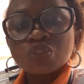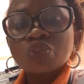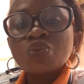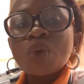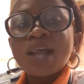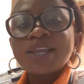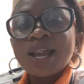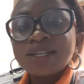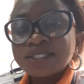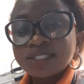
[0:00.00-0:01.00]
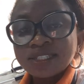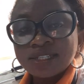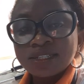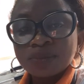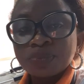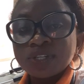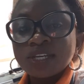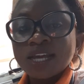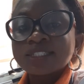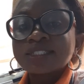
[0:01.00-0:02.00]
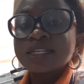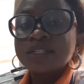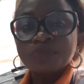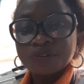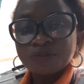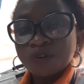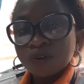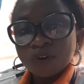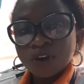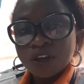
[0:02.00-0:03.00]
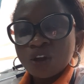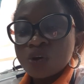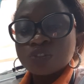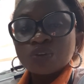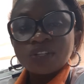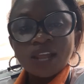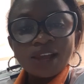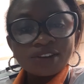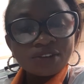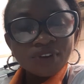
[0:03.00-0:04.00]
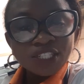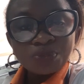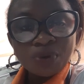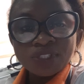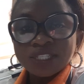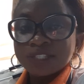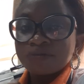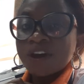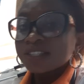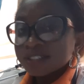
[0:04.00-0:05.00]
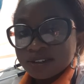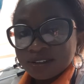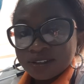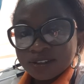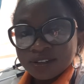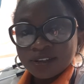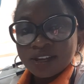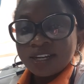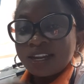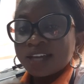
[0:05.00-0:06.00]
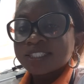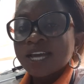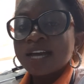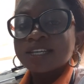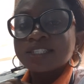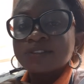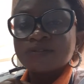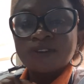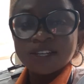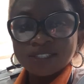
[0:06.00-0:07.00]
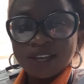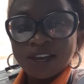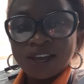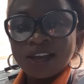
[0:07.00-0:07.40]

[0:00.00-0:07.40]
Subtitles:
to an antigen the body has seen before, so that the response is faster, the attack is faster,